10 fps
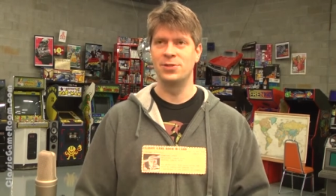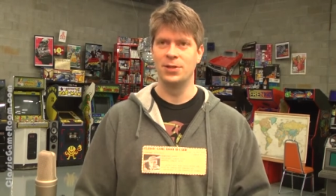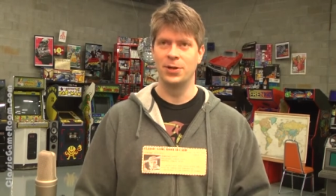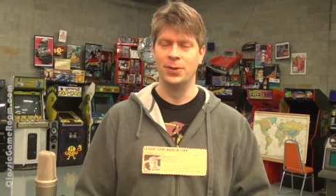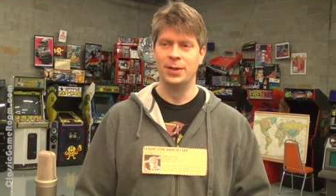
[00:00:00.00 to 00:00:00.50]

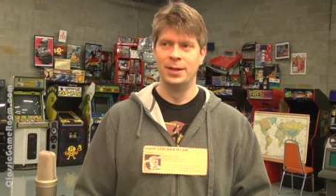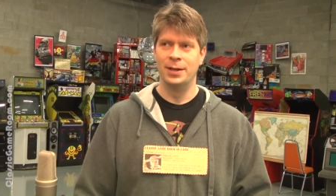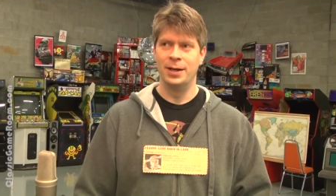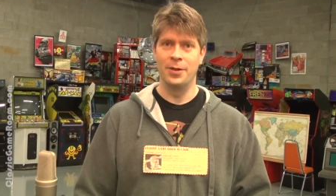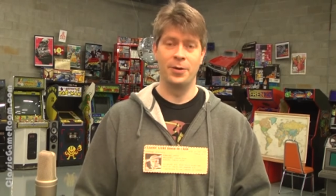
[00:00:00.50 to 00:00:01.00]
so
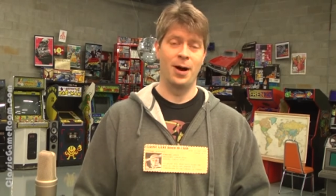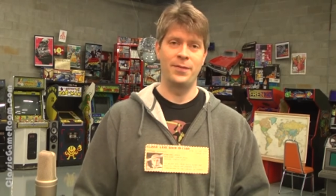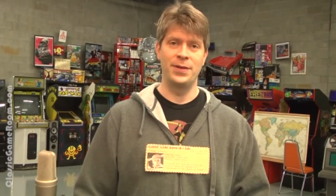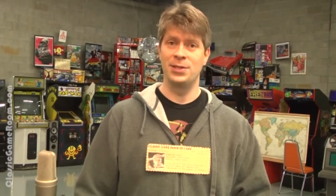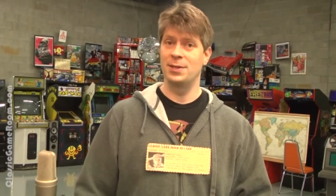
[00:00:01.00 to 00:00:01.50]
they're
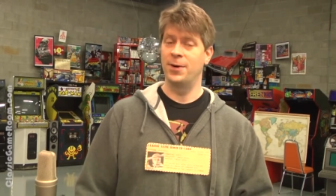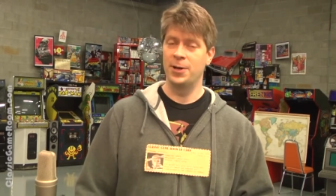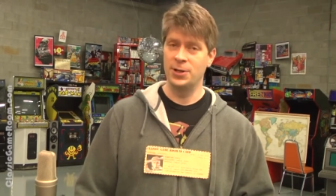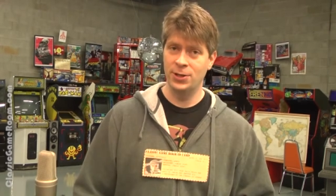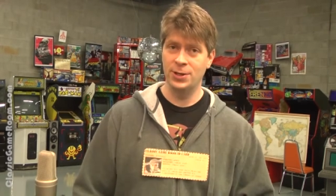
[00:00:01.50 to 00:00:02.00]
obviously
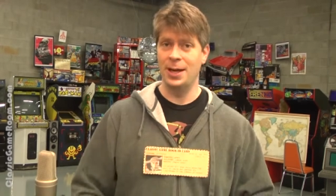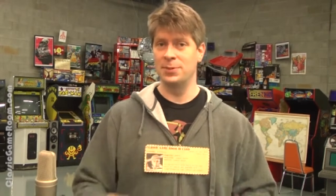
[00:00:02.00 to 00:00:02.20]
very good.